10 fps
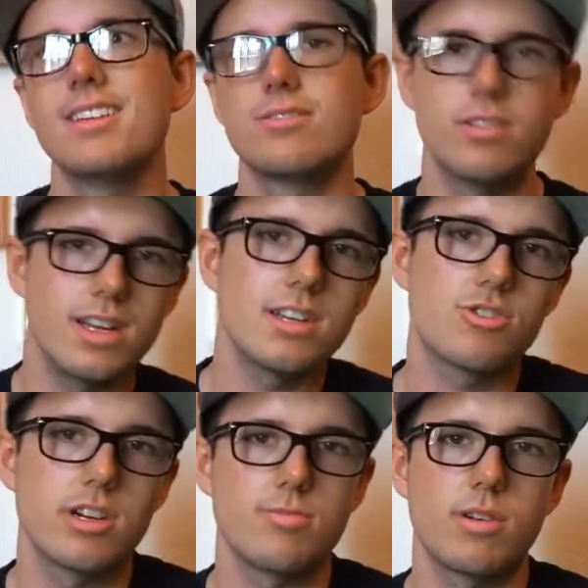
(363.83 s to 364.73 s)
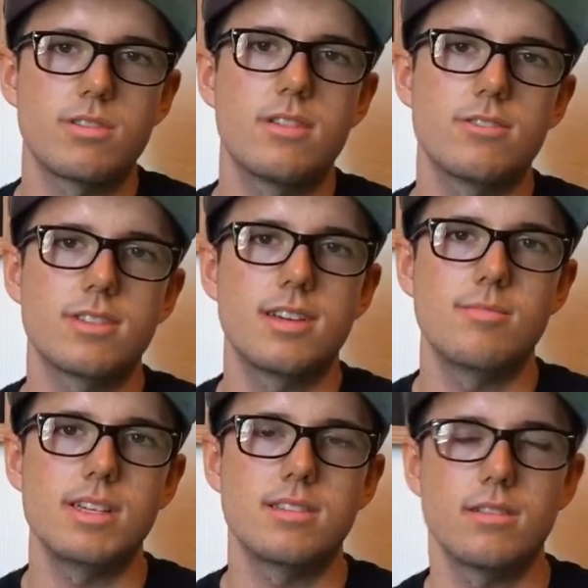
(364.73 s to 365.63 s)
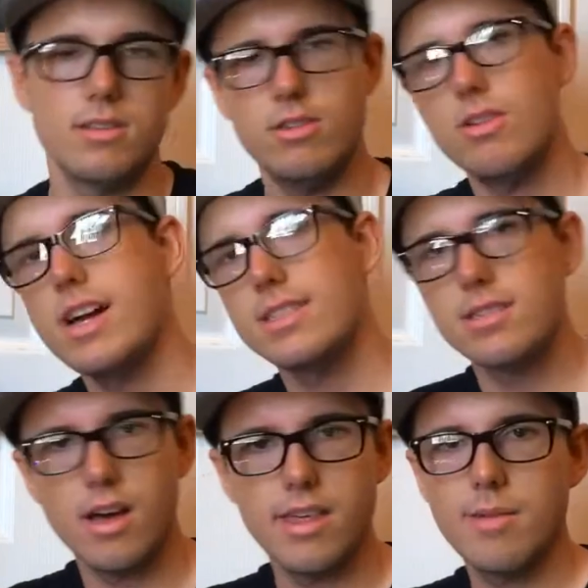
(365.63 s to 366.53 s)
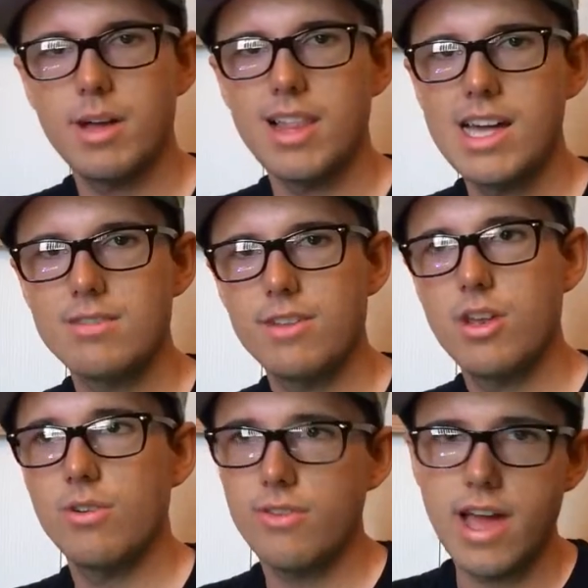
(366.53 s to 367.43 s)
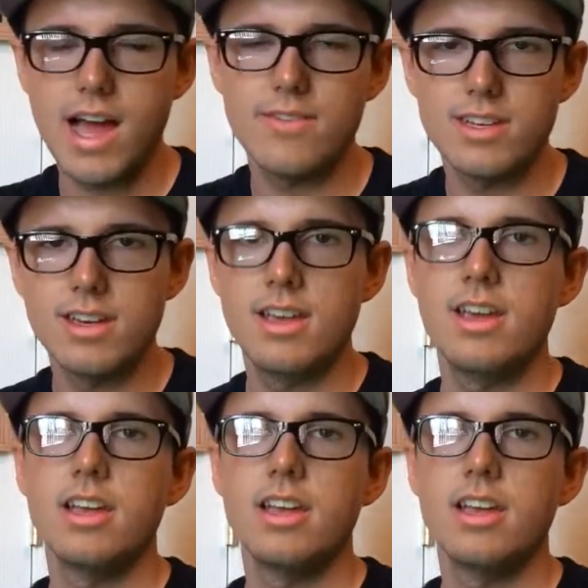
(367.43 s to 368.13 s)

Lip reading: So you're getting stretch marks on your skin, basically. You guys saw that in my last video. If you haven't,